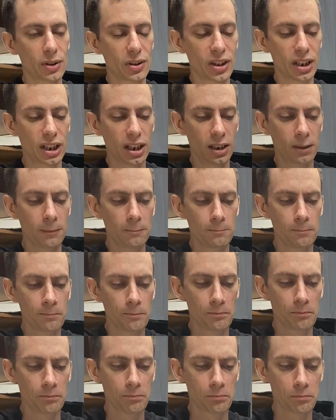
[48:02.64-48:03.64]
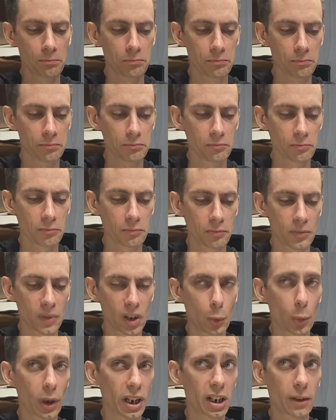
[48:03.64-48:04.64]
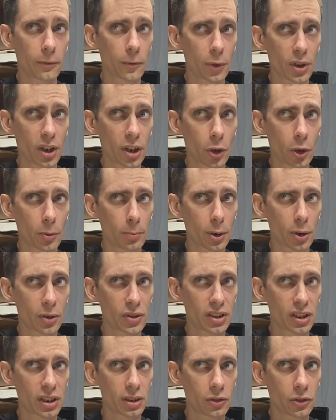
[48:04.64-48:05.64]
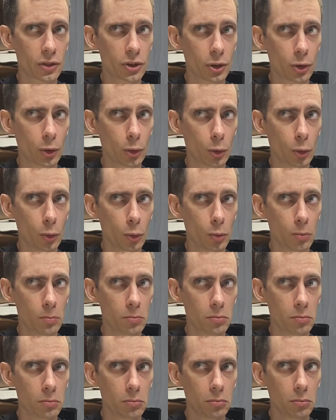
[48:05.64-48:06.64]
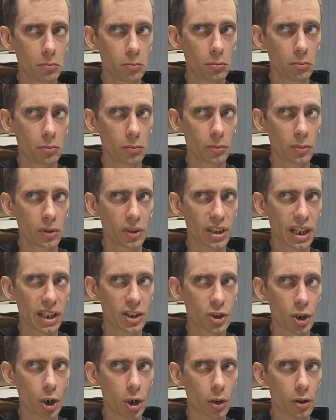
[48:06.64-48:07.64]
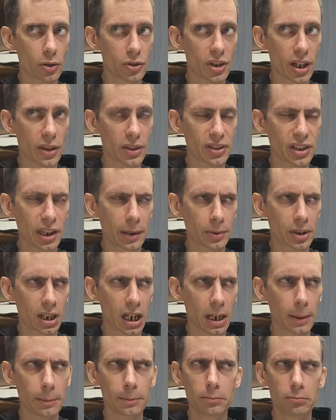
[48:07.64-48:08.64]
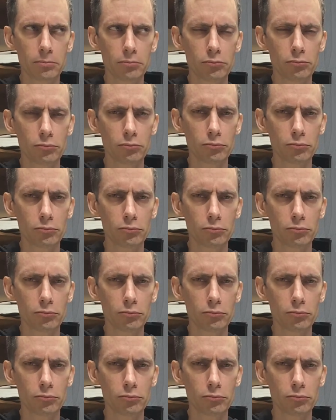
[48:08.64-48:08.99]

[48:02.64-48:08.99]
but then waiting for the other person to take charge at the same time.